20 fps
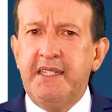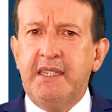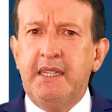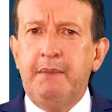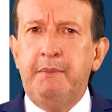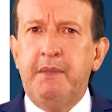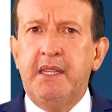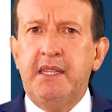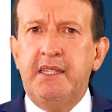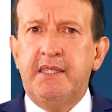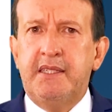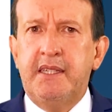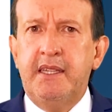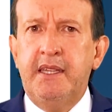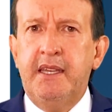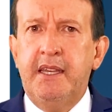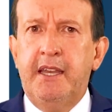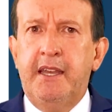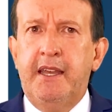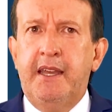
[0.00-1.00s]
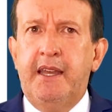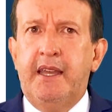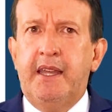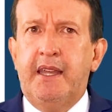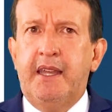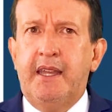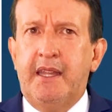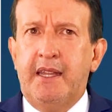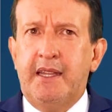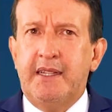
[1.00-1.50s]
and I say that there is a
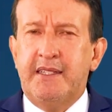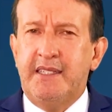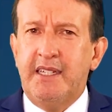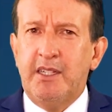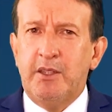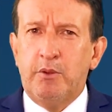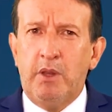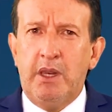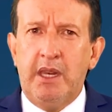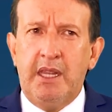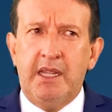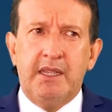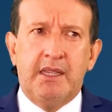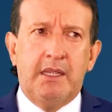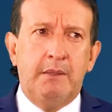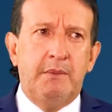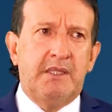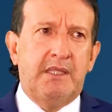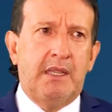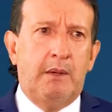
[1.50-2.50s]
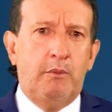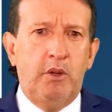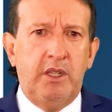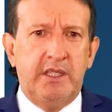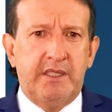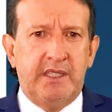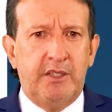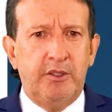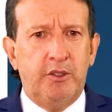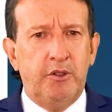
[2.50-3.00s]
problem, that is not the
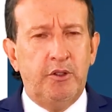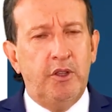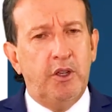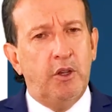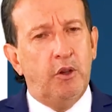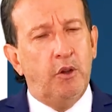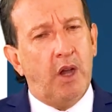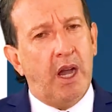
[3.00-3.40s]
adaptation,